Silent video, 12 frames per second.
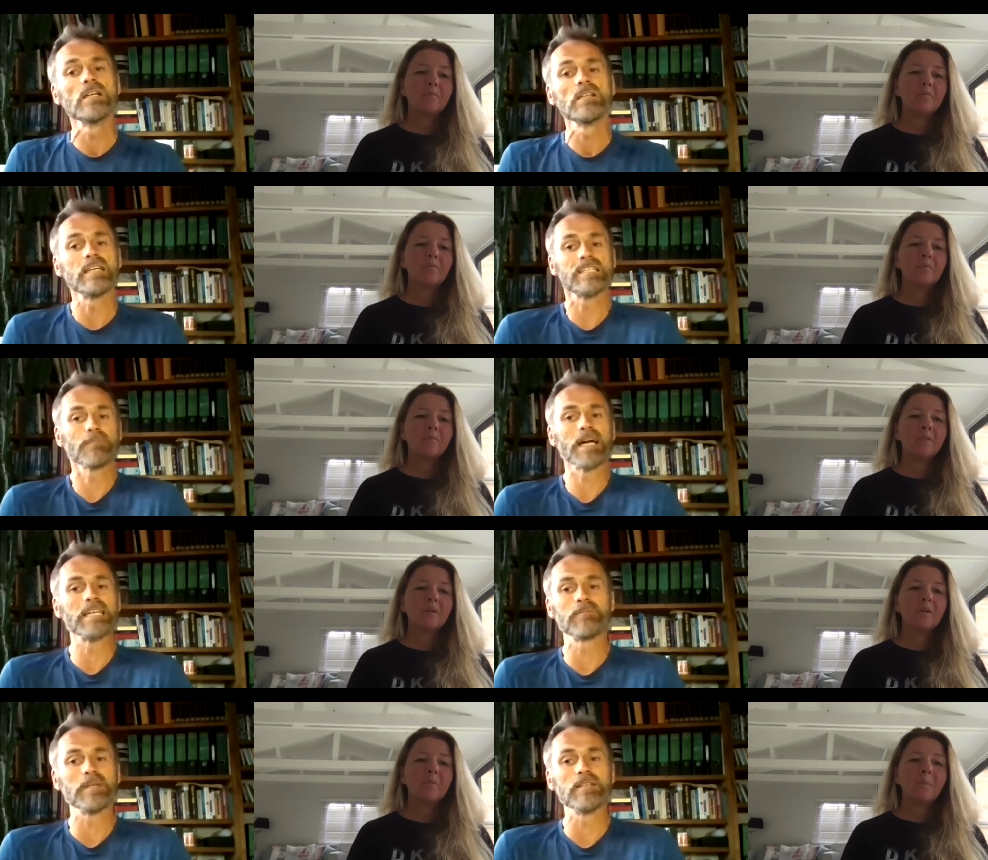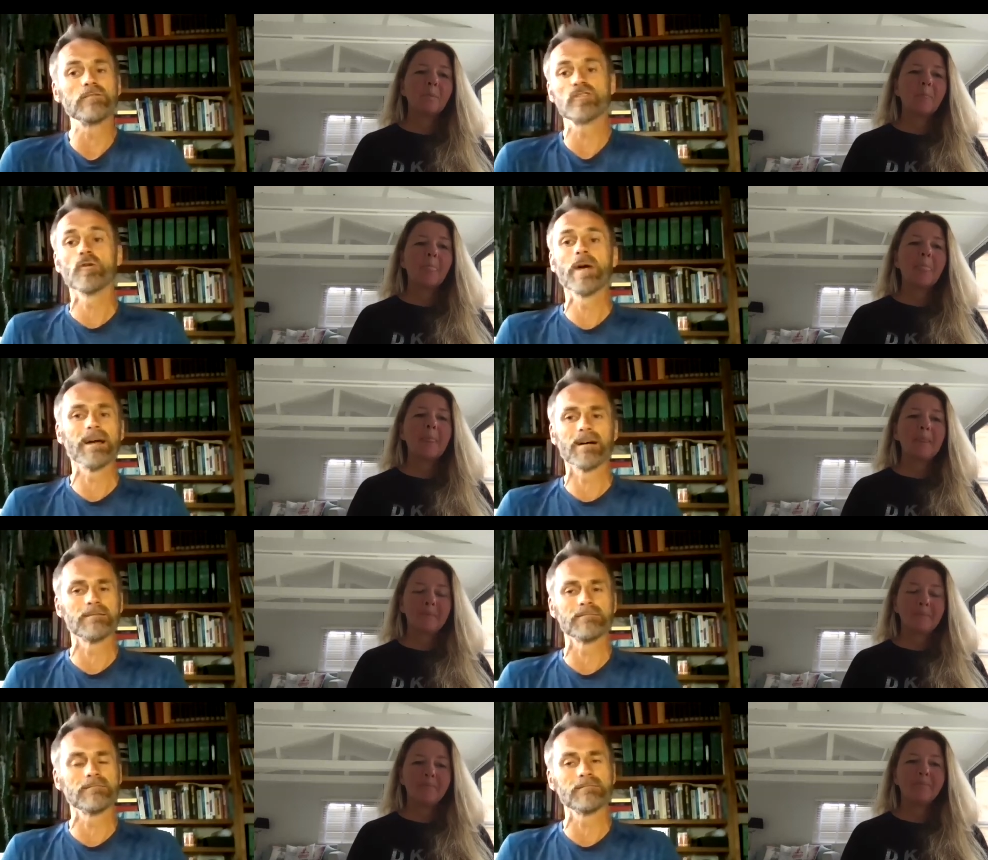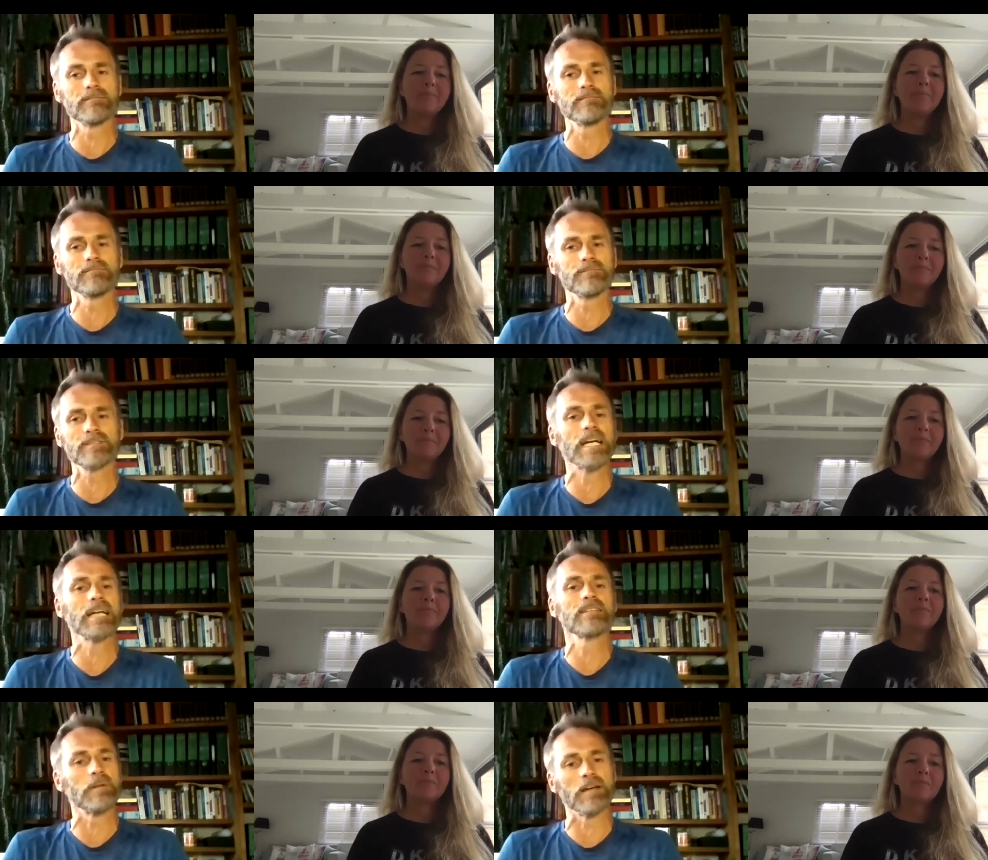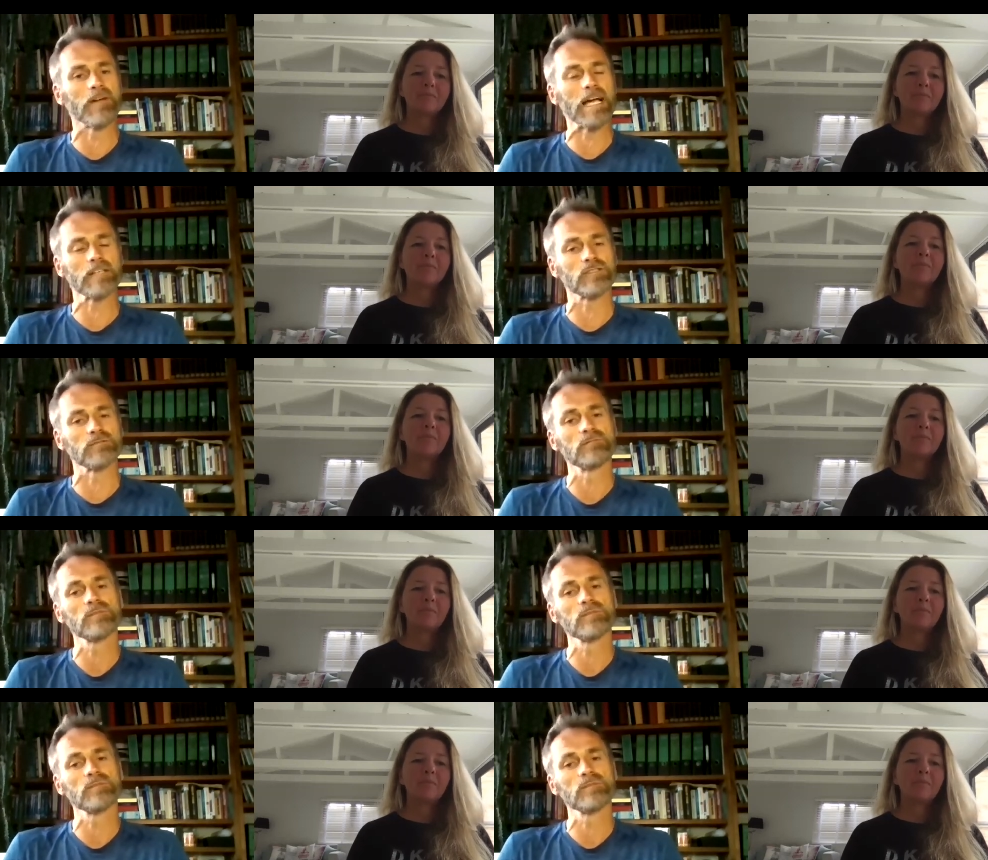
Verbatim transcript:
Speaker 1: It's made me do it and take the bit of action.